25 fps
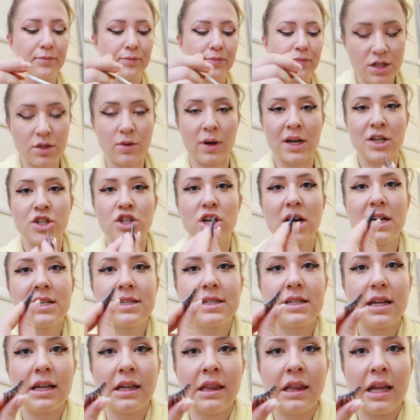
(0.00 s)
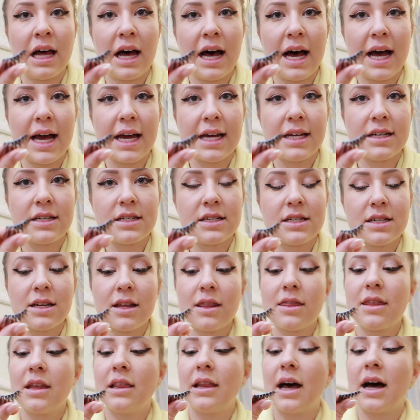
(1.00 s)
So I just lined
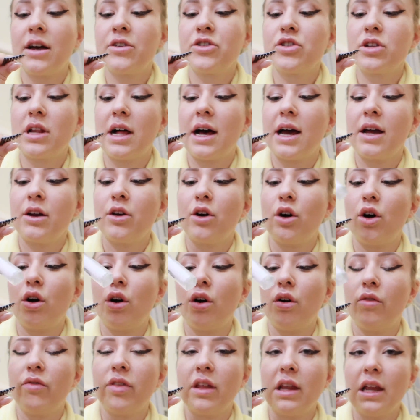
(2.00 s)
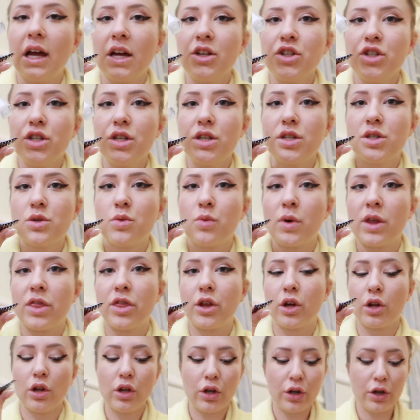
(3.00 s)
the lash line of the lashes with
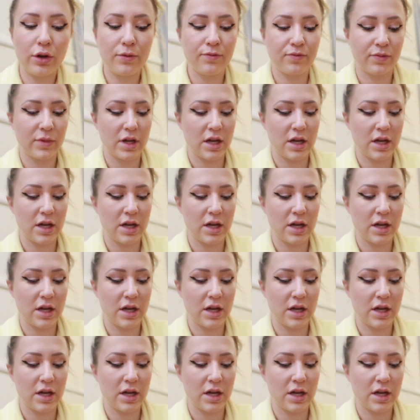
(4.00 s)
the glue.